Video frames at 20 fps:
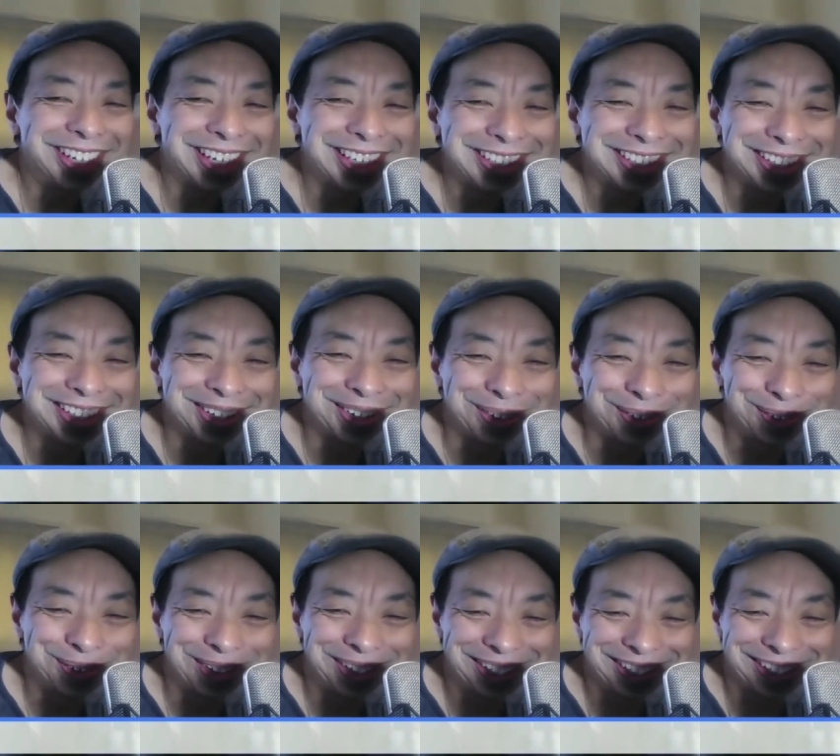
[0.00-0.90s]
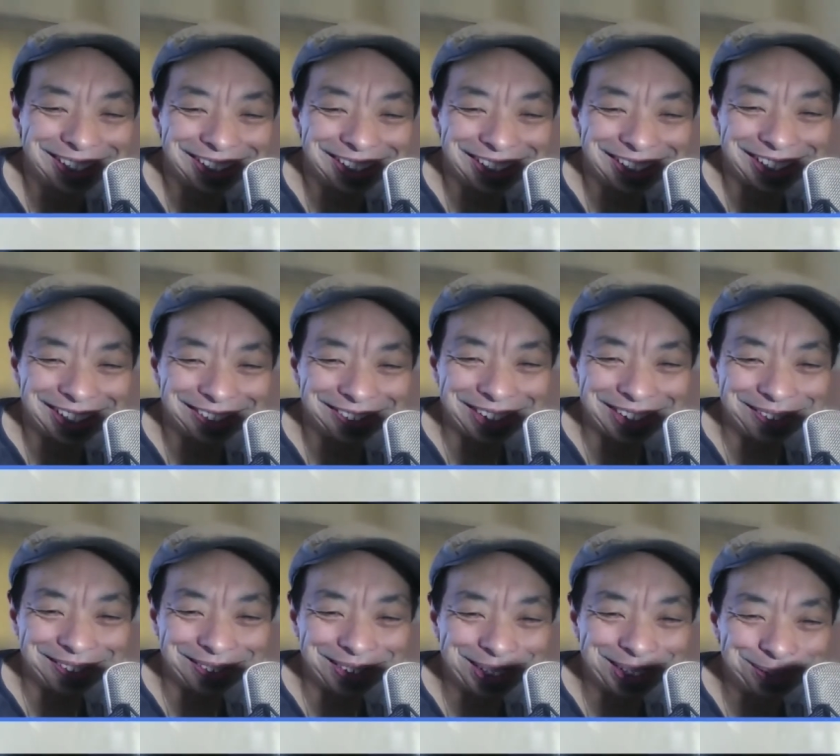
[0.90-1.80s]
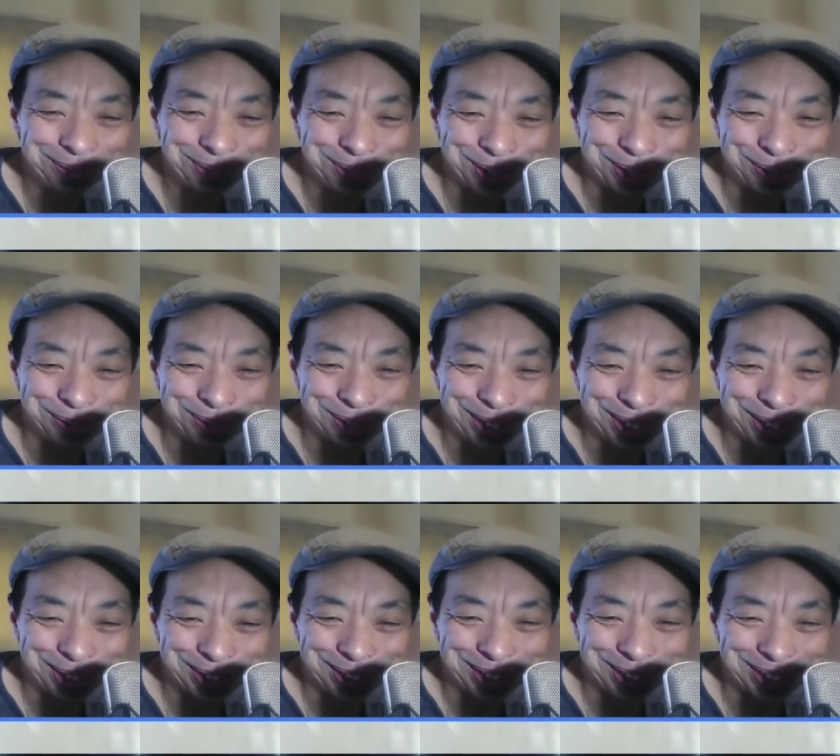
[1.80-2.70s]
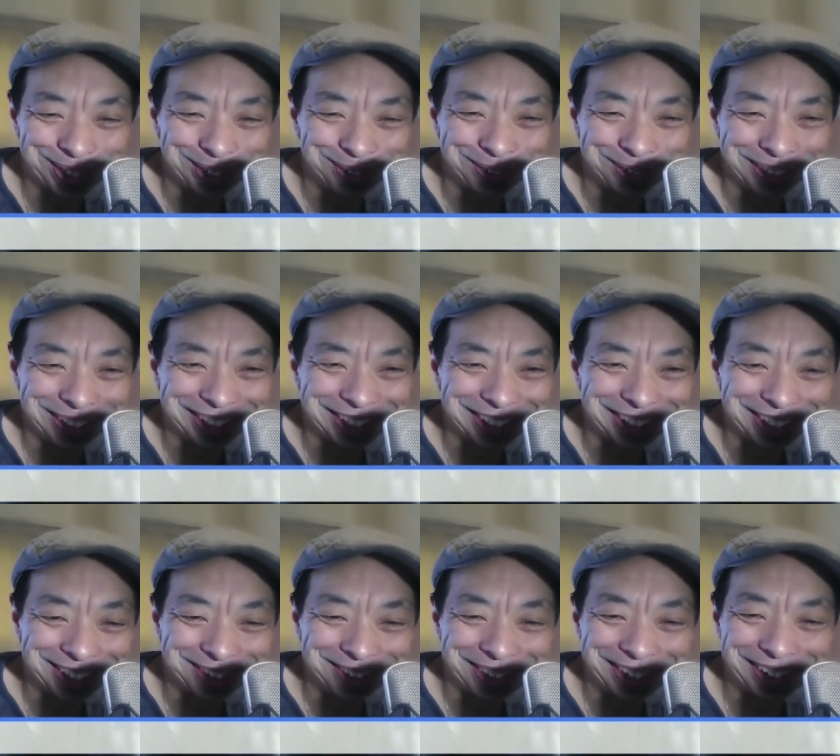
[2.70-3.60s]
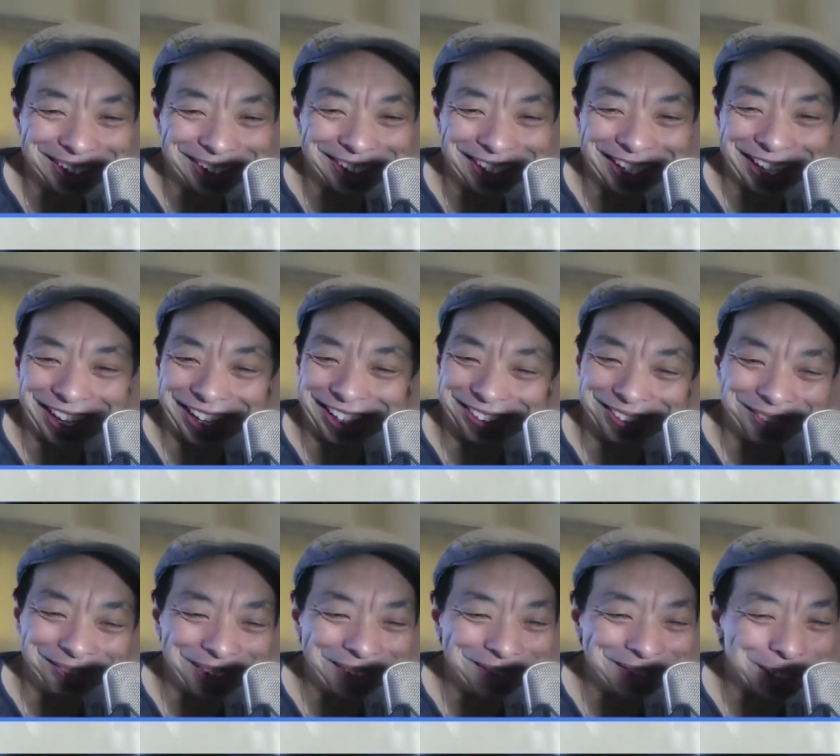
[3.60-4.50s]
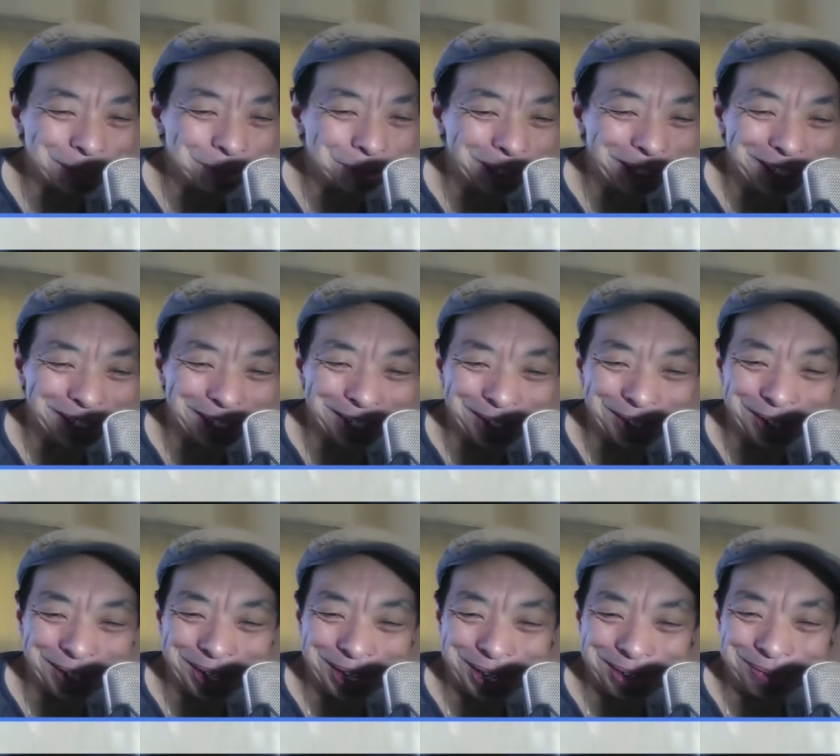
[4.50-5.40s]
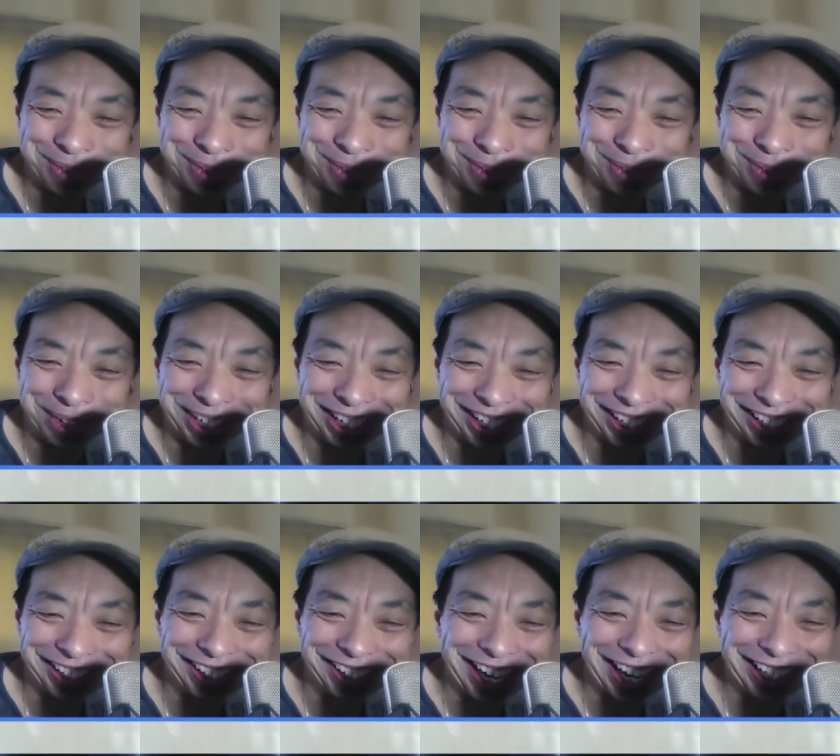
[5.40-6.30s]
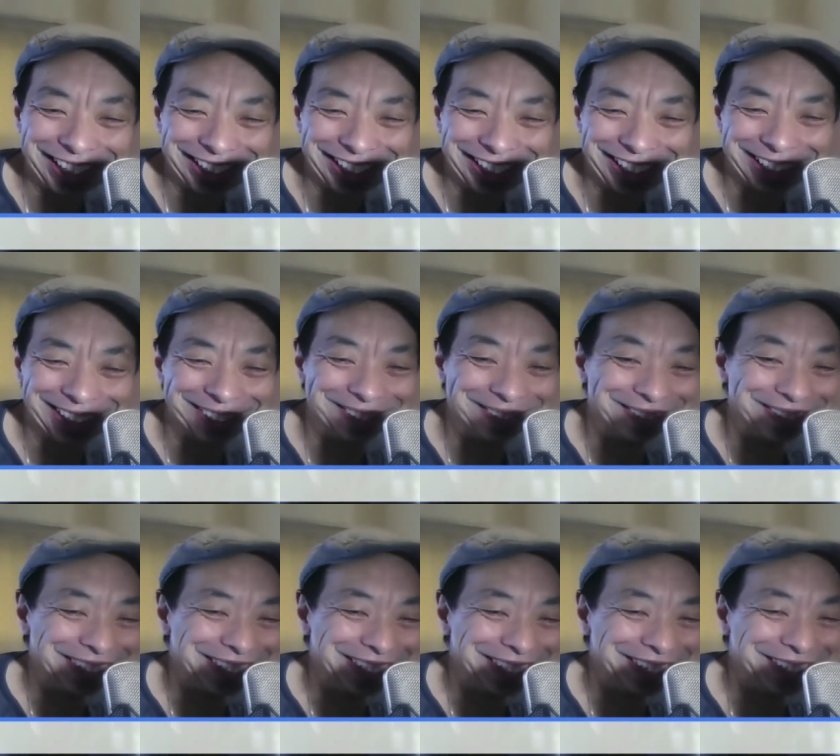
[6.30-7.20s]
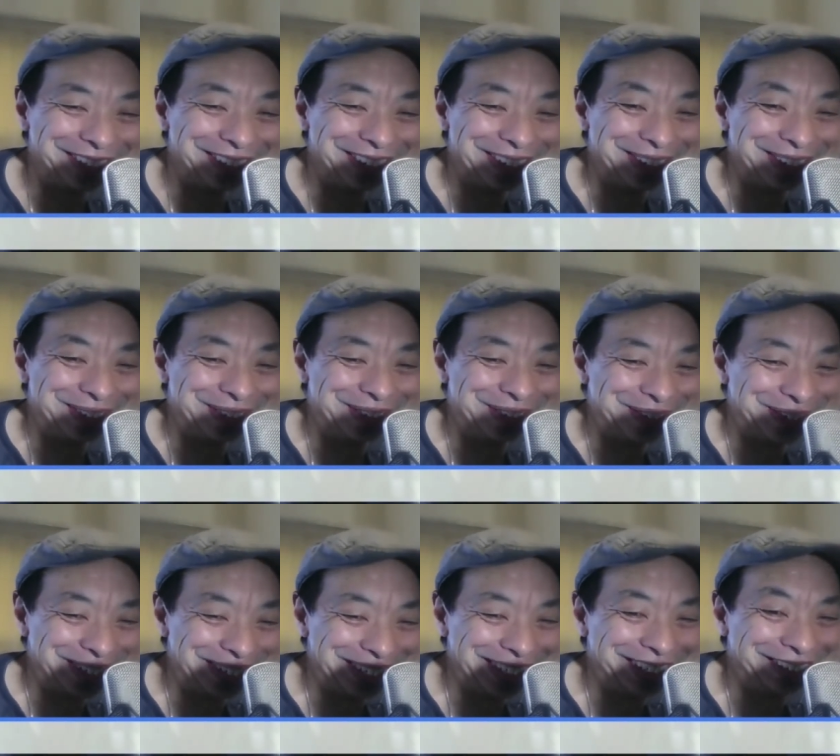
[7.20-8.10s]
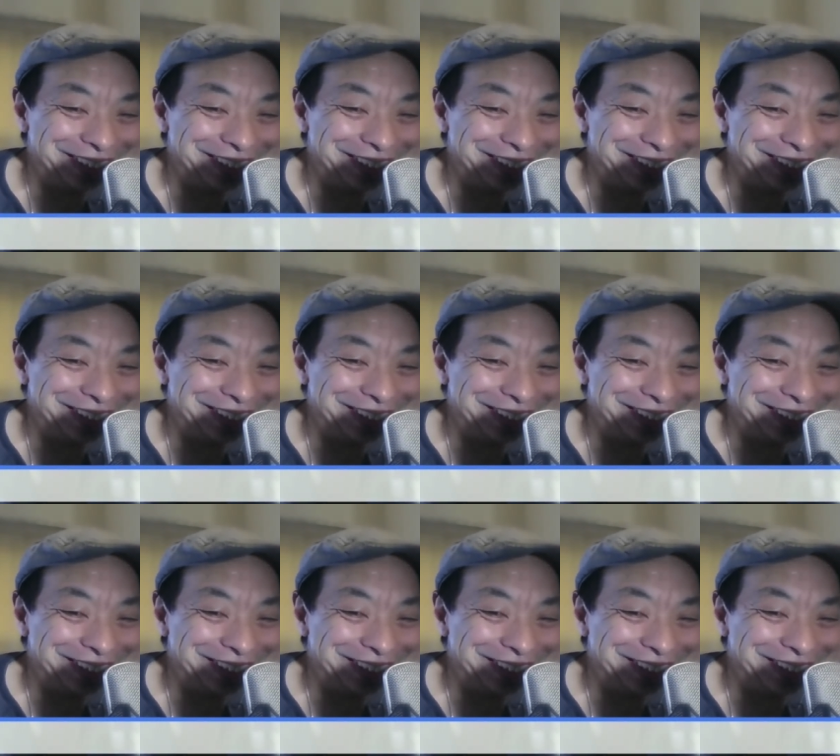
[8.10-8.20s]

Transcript: guys did a really good. I'm, I'm looking for your video here, but uh, uh you, maybe you could play it on your end. But I, you know, I thought the video was really,